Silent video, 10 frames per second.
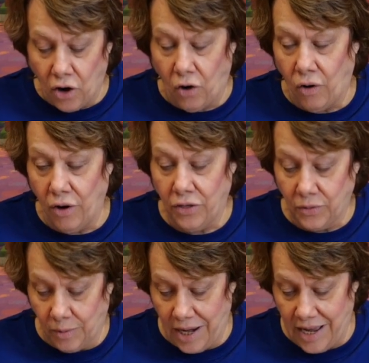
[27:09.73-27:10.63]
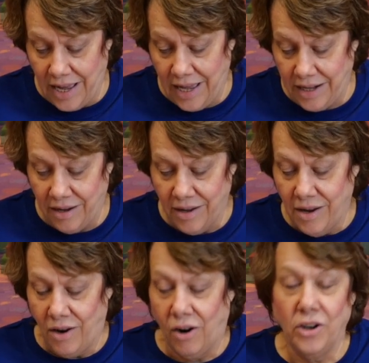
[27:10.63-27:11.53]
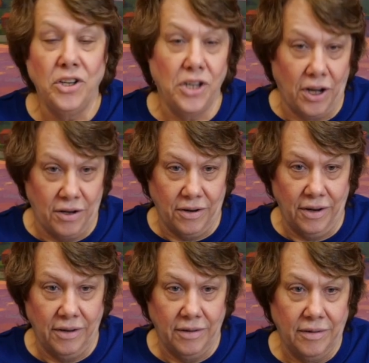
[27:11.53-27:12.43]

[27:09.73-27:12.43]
or thread or yarn.